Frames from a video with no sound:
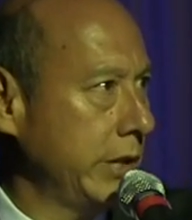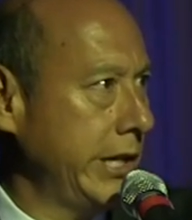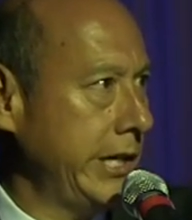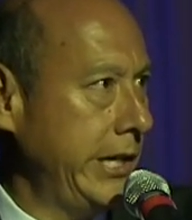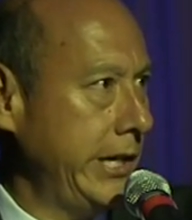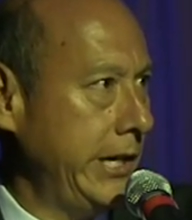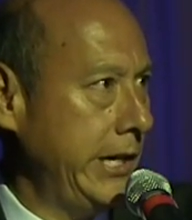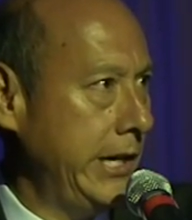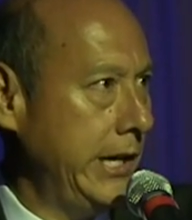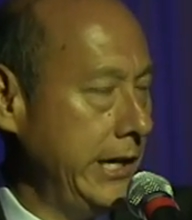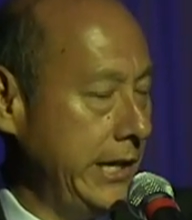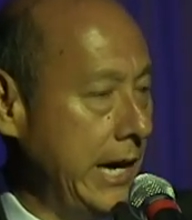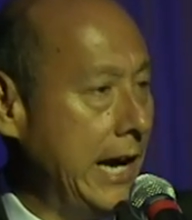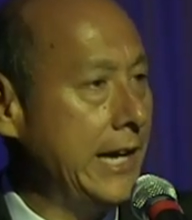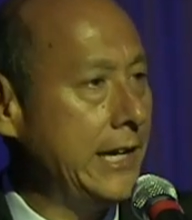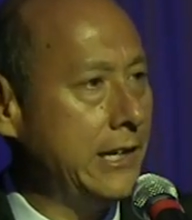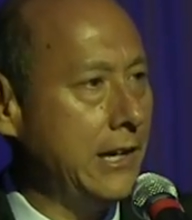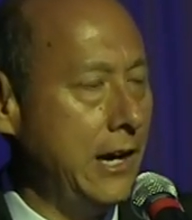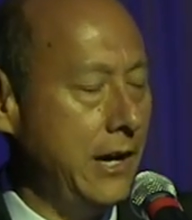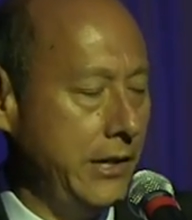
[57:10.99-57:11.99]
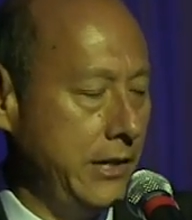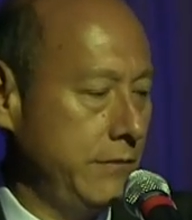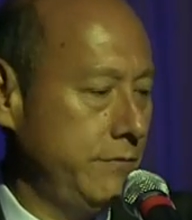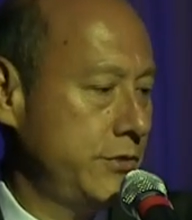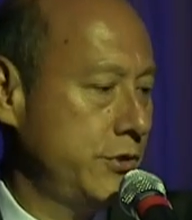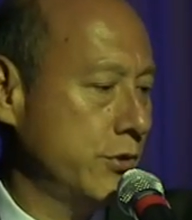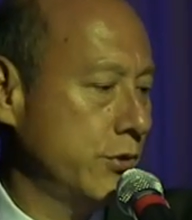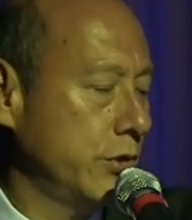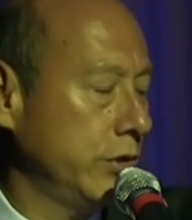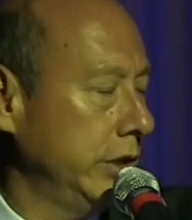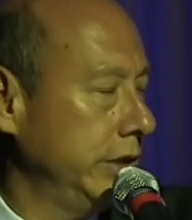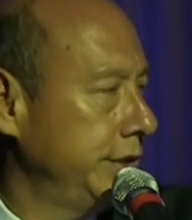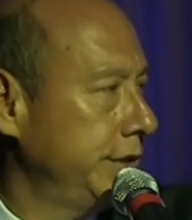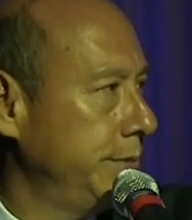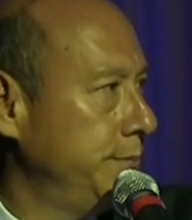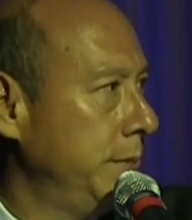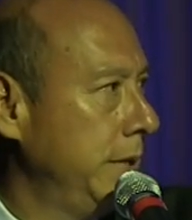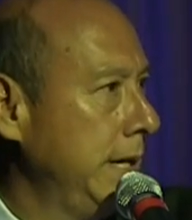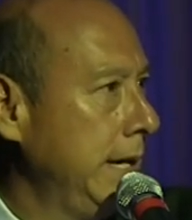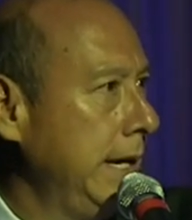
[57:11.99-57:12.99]
really an icon of
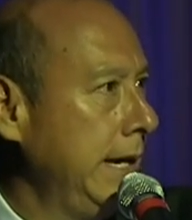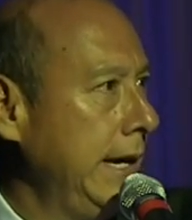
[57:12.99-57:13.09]
journalism.